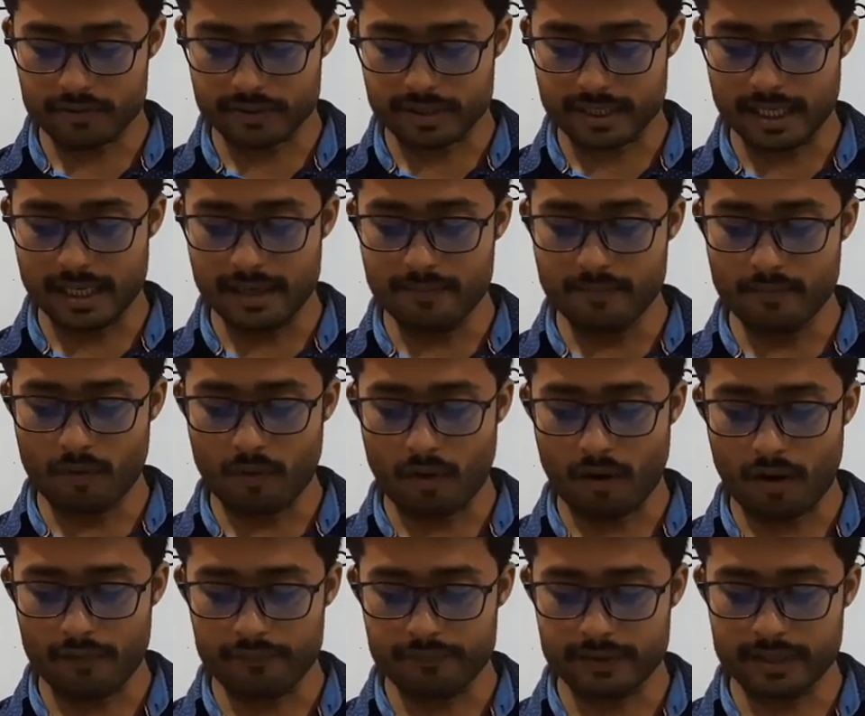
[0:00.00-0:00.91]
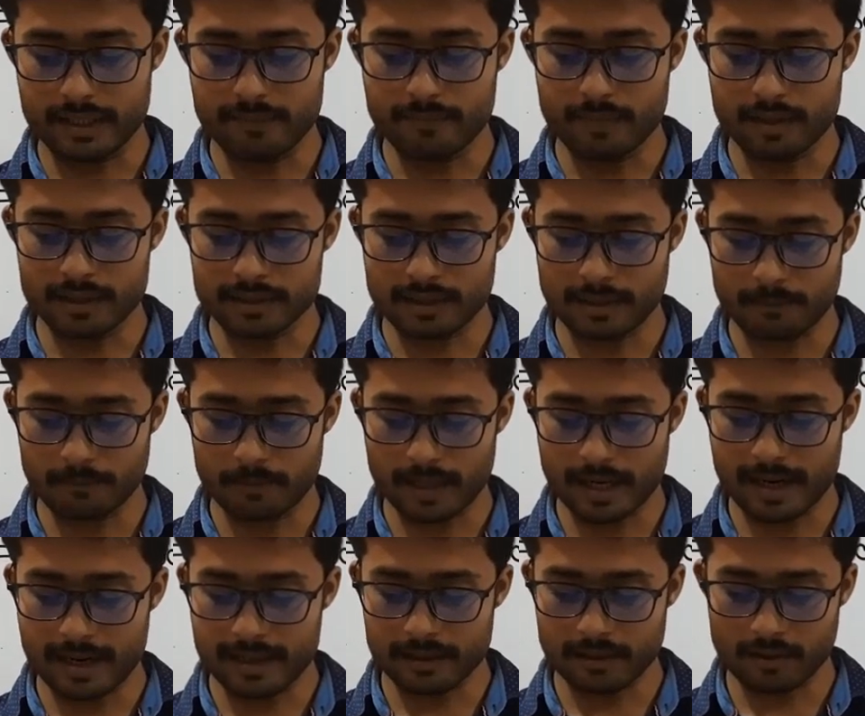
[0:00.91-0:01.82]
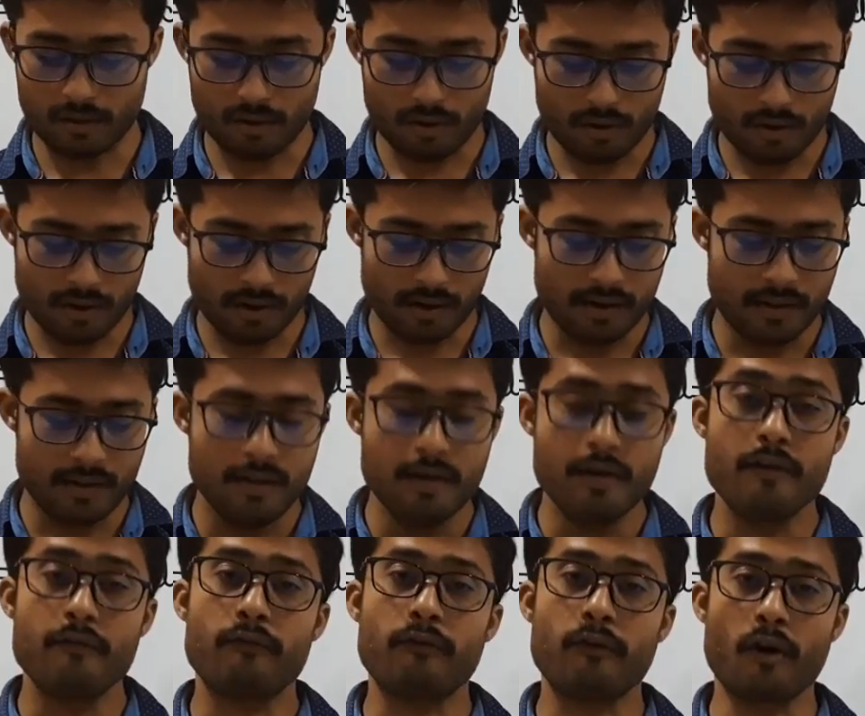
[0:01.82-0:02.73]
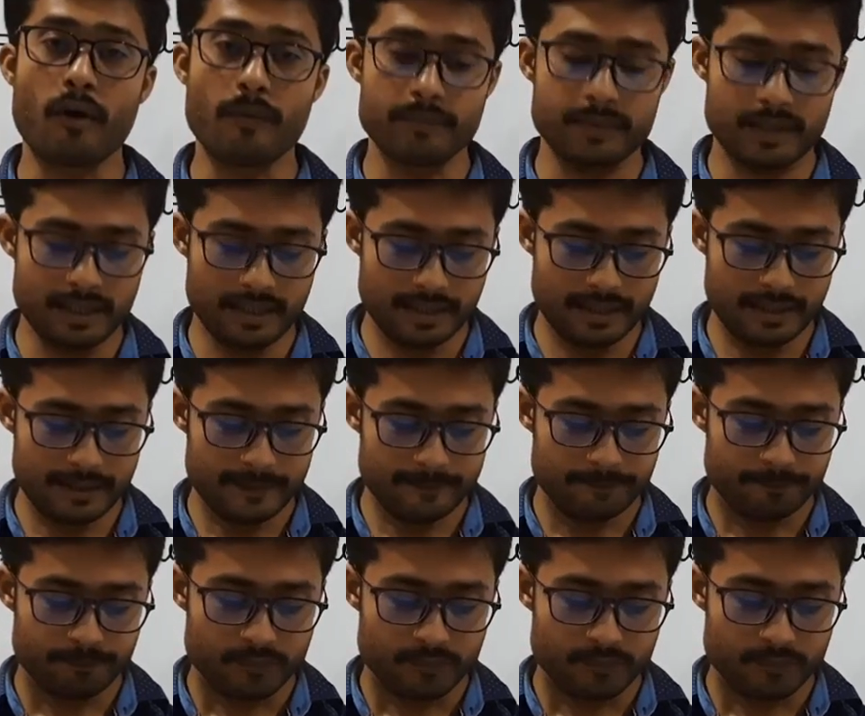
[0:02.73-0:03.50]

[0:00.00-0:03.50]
stem of the mother plant or from the